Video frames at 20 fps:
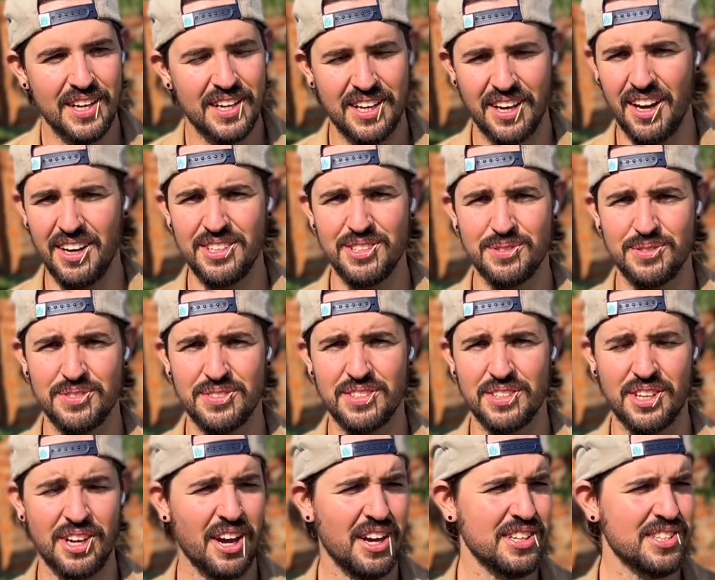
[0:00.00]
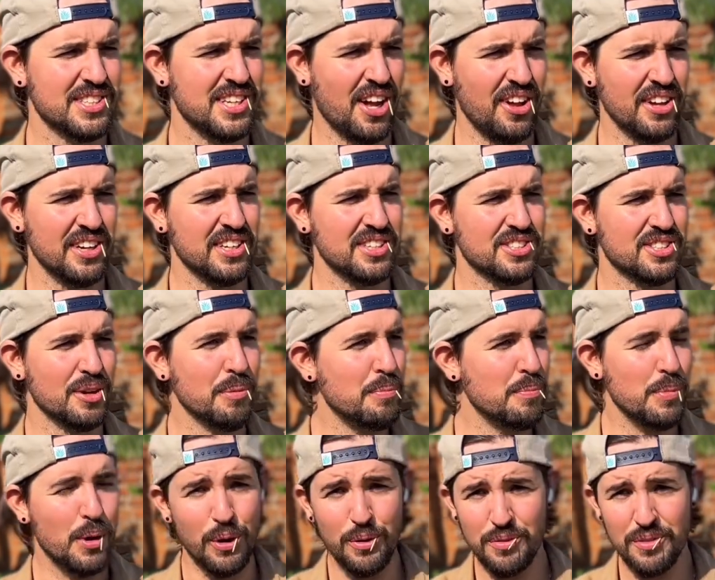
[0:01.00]
God is telling us to
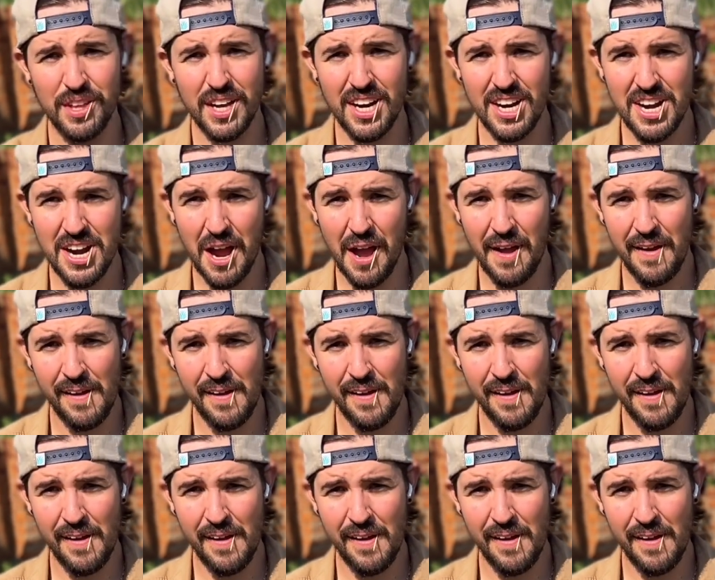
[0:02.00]
move there.